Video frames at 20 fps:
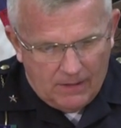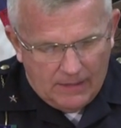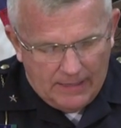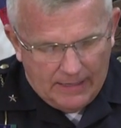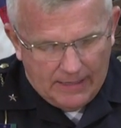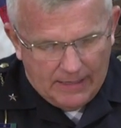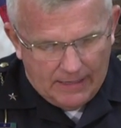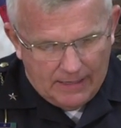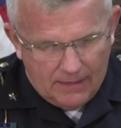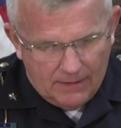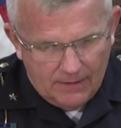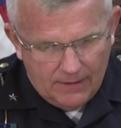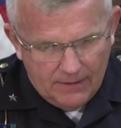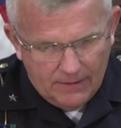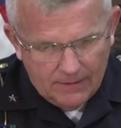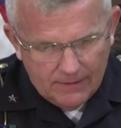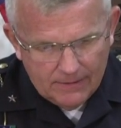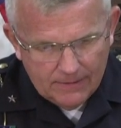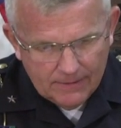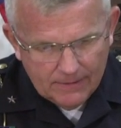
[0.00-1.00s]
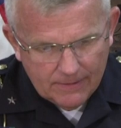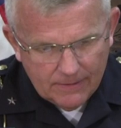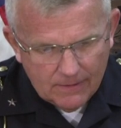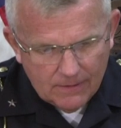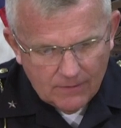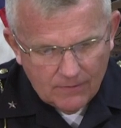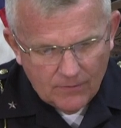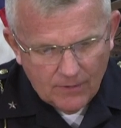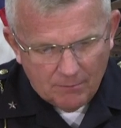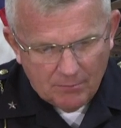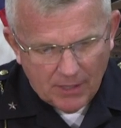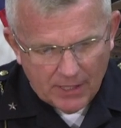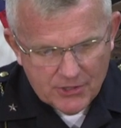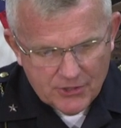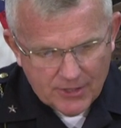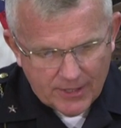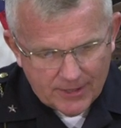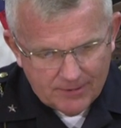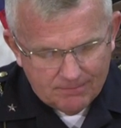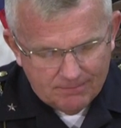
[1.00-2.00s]
The
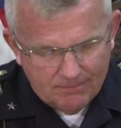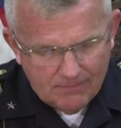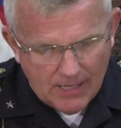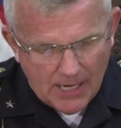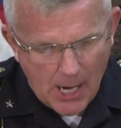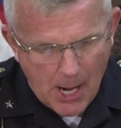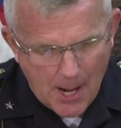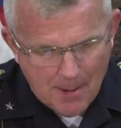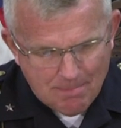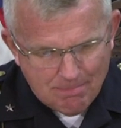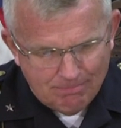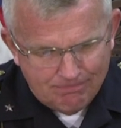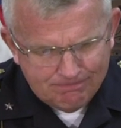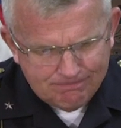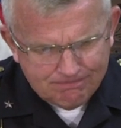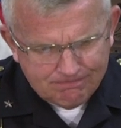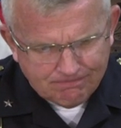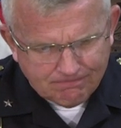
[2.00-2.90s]
budget. And